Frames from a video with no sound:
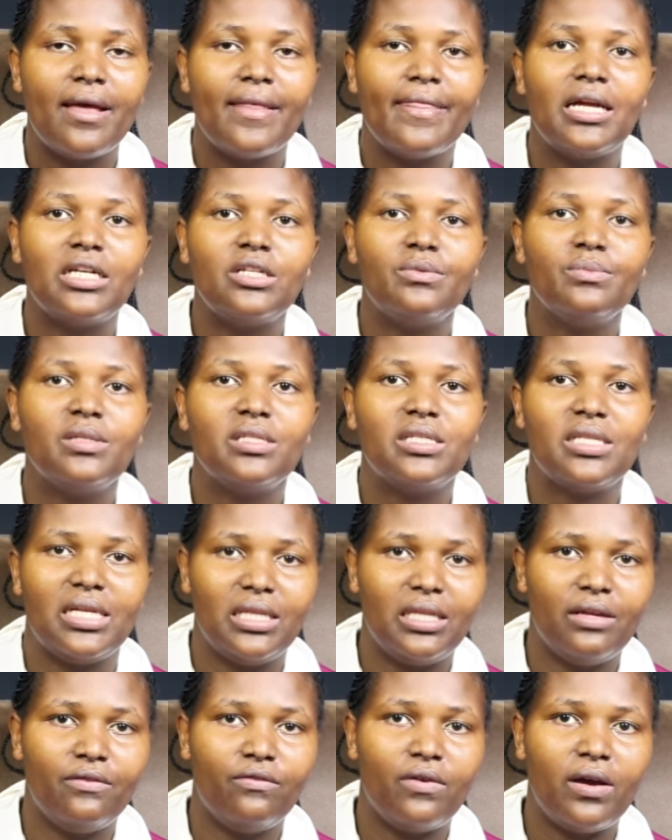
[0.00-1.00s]
that means
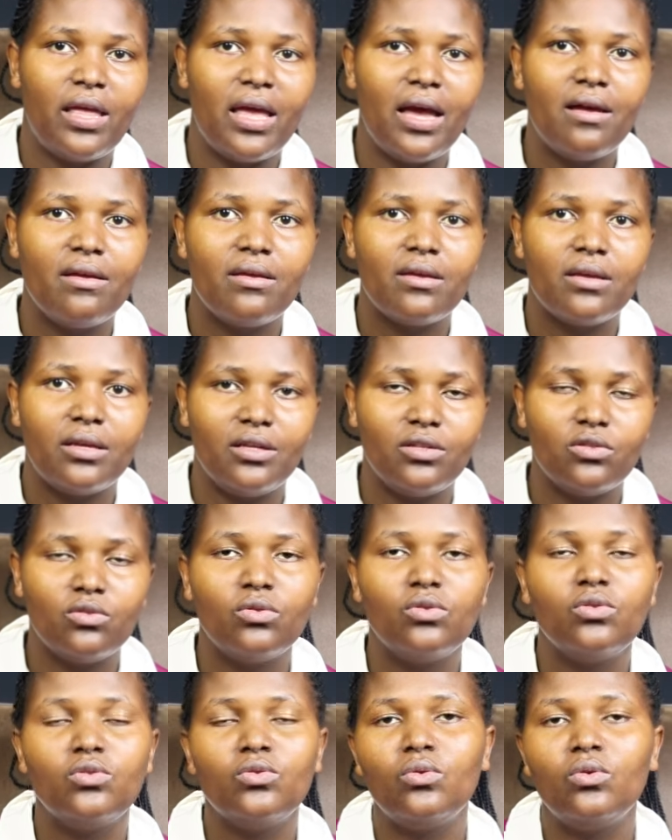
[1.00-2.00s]
that the fire is
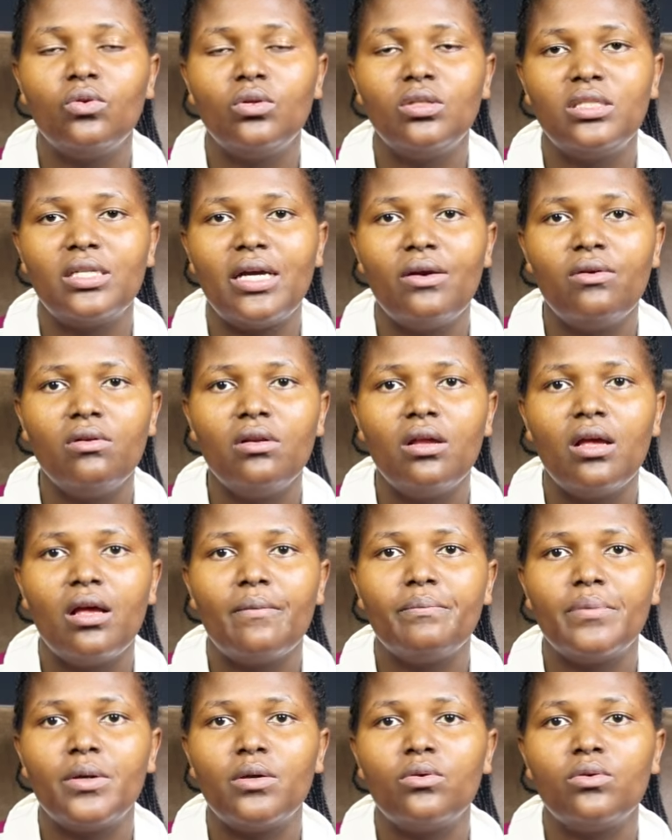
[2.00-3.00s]
going to go down
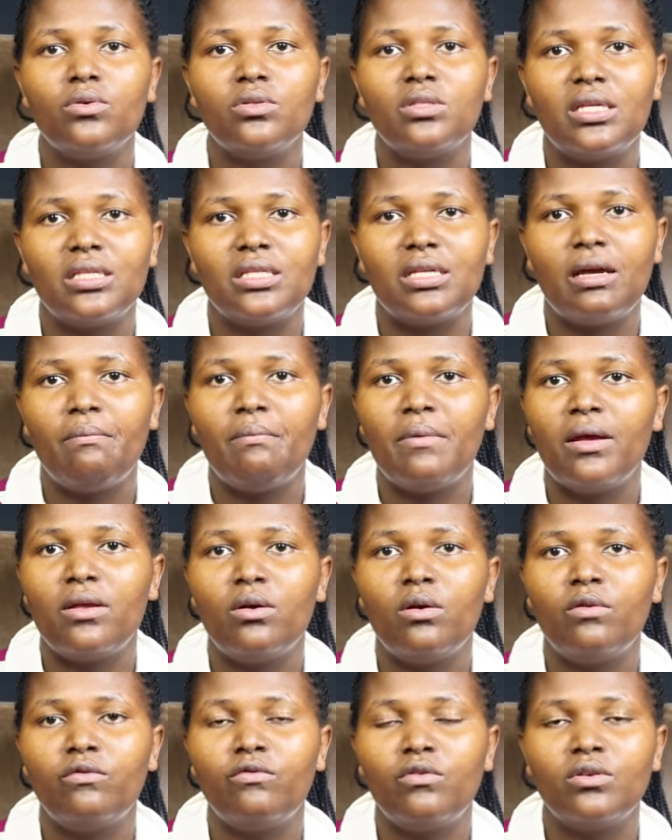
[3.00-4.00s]
because the supply
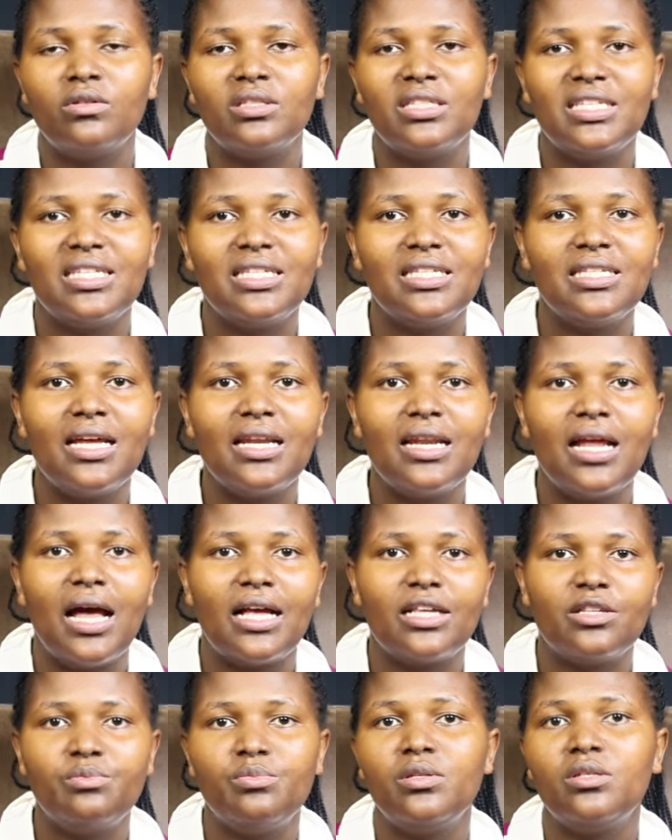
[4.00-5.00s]
of oxygen
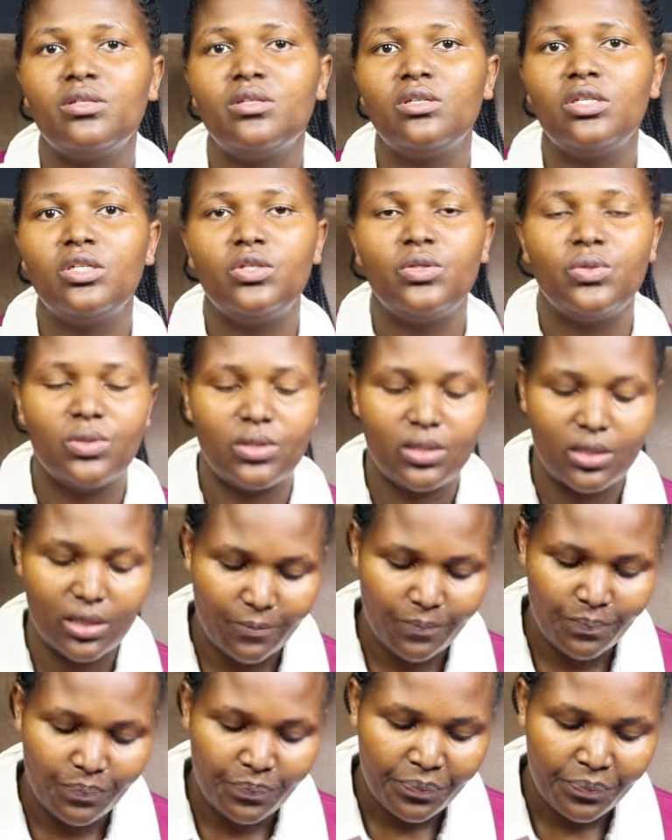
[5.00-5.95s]
has been reduced.